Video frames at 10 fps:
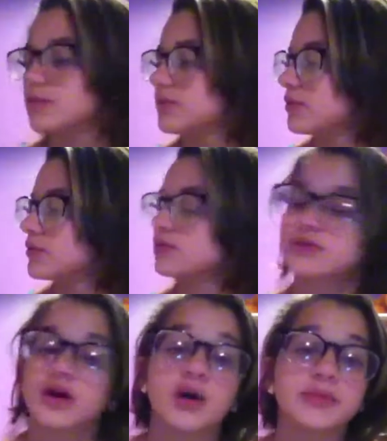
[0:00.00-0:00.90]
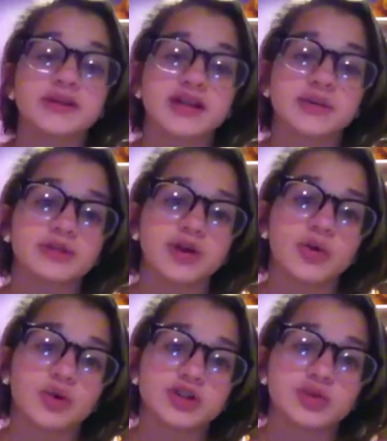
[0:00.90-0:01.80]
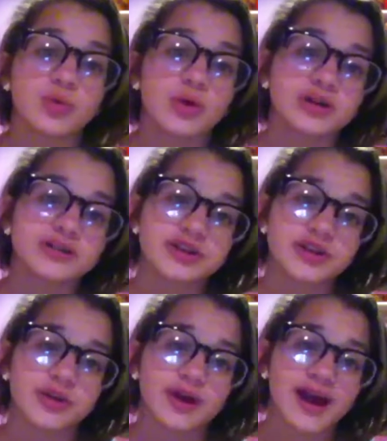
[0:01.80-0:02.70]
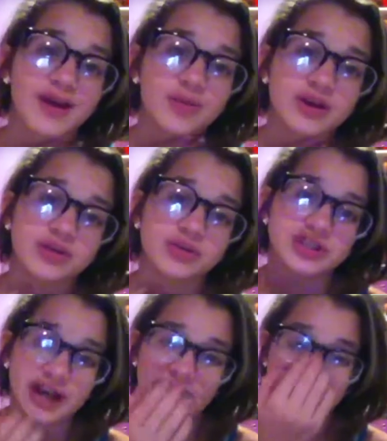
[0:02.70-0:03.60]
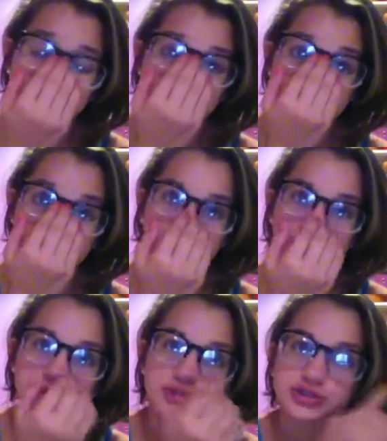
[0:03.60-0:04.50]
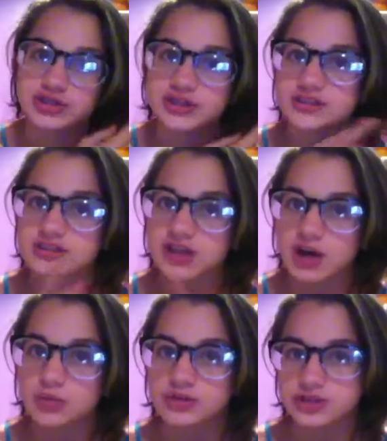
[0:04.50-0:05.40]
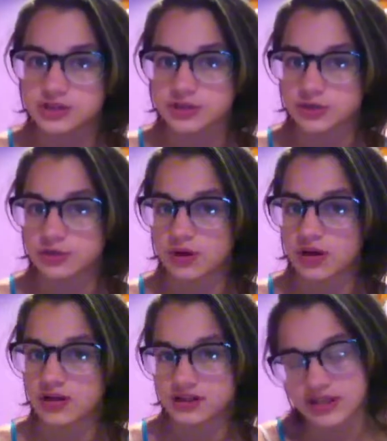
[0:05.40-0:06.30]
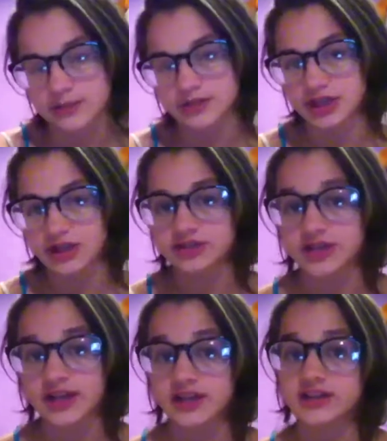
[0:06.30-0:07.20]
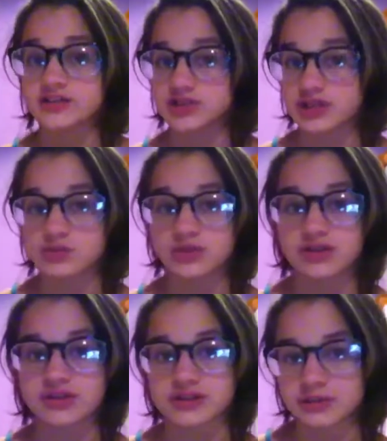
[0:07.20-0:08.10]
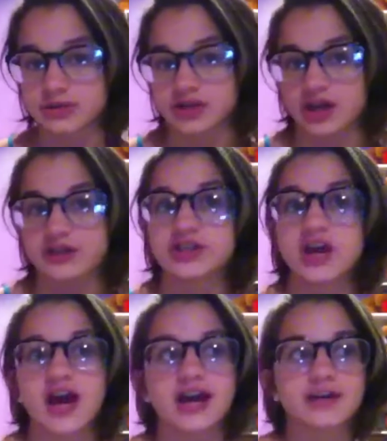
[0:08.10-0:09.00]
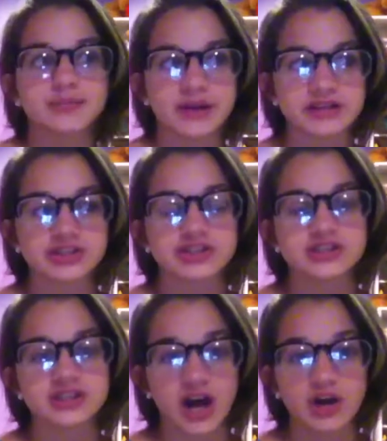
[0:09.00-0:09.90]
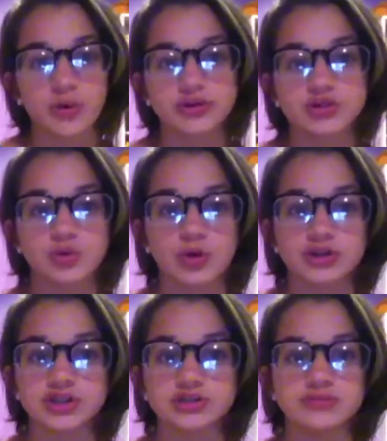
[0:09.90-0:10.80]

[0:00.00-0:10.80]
Well, comment down below what you want us to do. I kind of want to do a challenge, and she does not want to do the cinnamon challenge, and if she doesn't want to do the cinnamon challenge, I can bet that she's not going to want to,